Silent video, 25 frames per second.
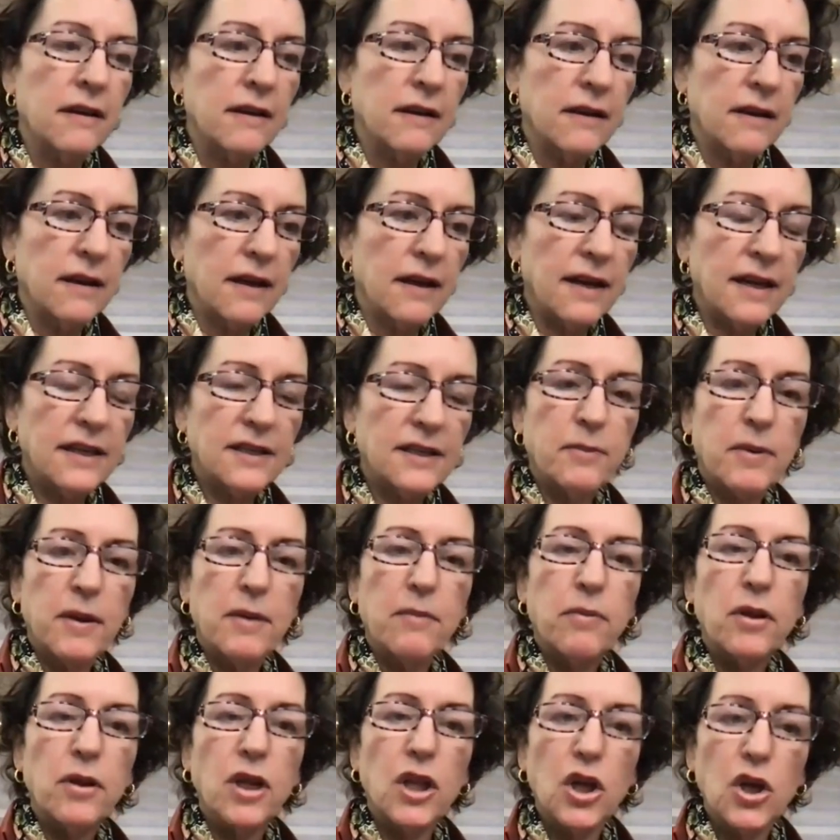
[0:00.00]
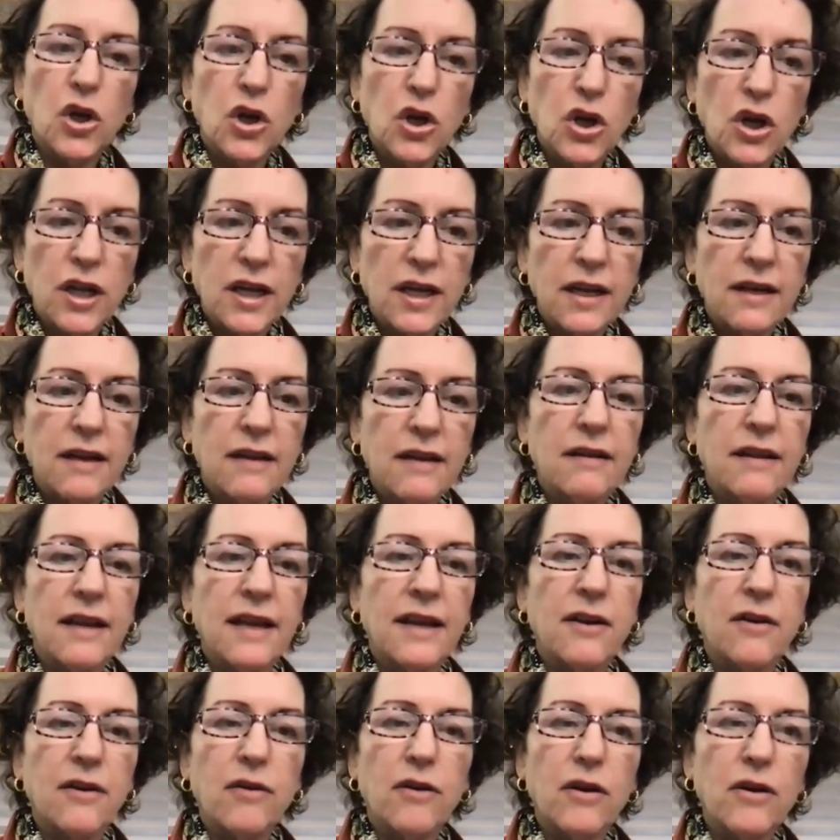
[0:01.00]
And as people learn it, they
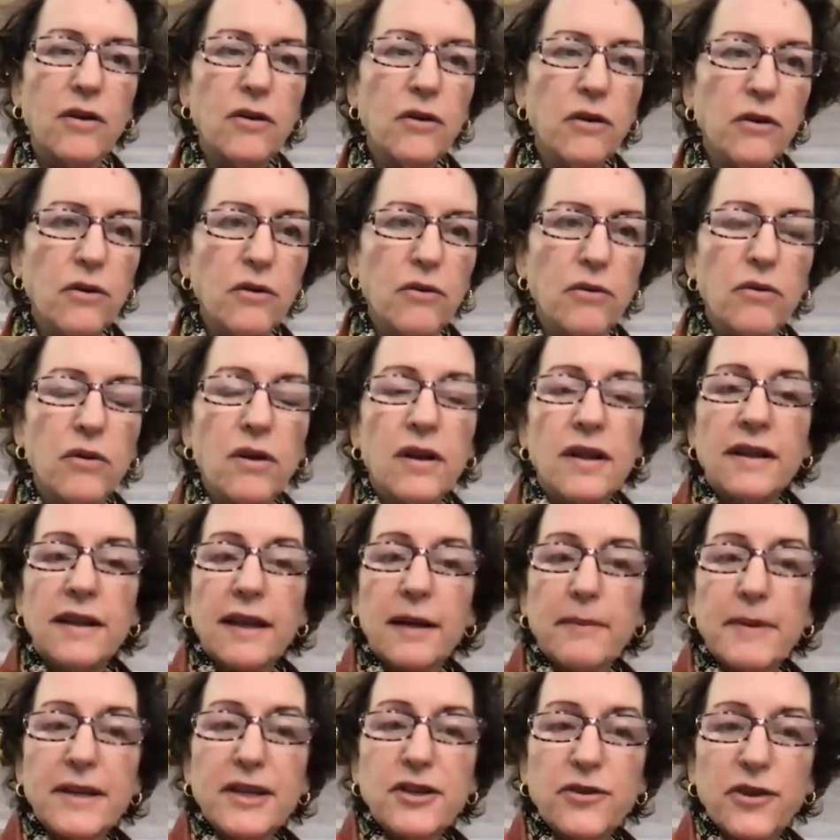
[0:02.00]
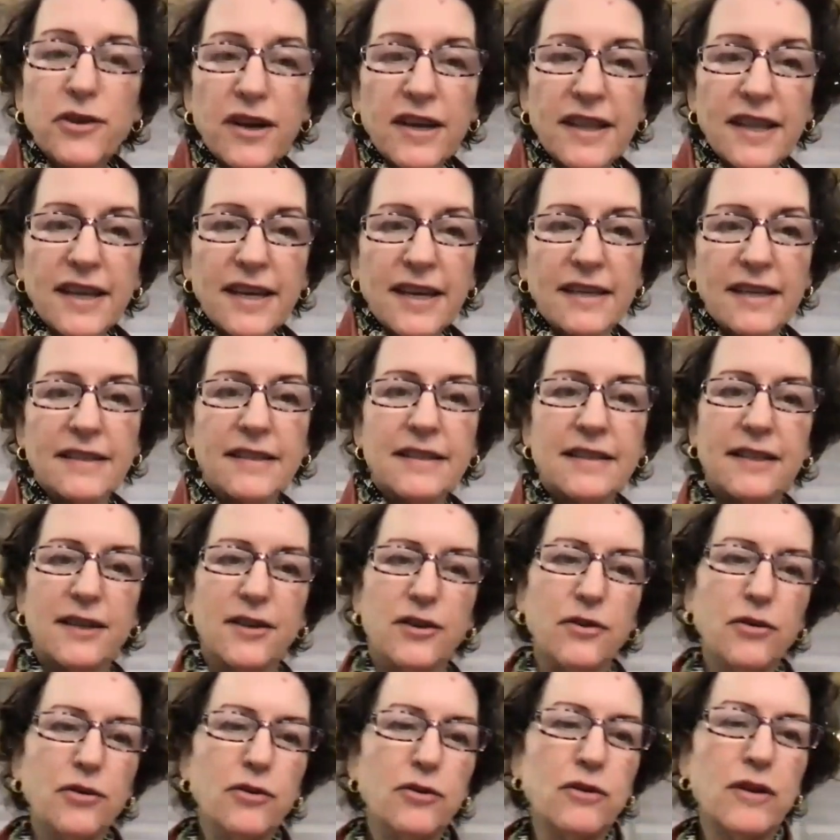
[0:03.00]
go, "Ooh, let me try this," and
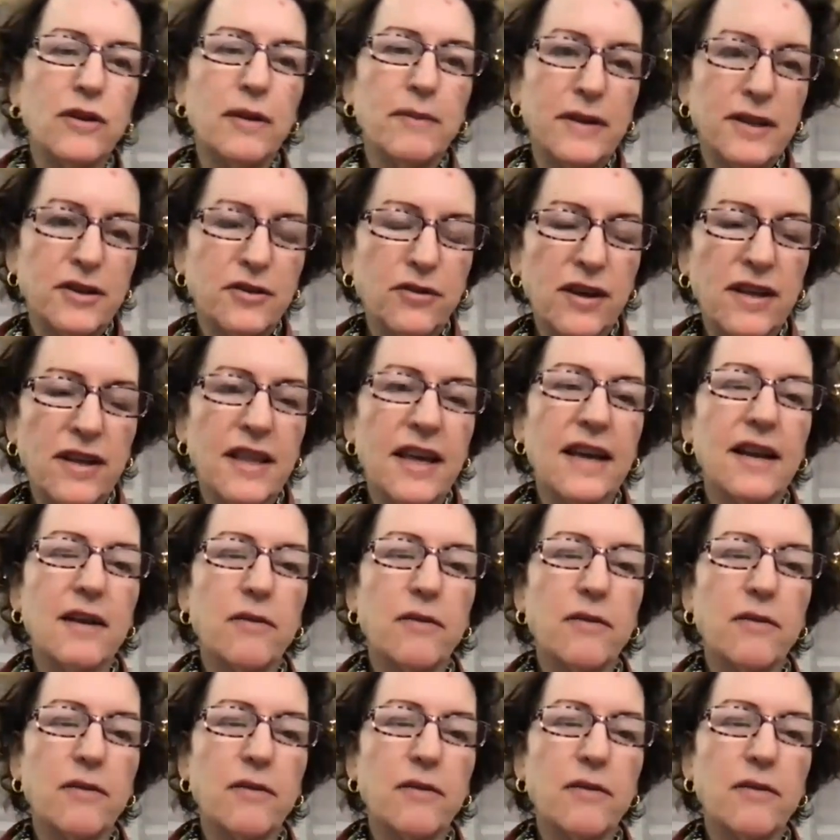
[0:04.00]
"Ooh, let me try that."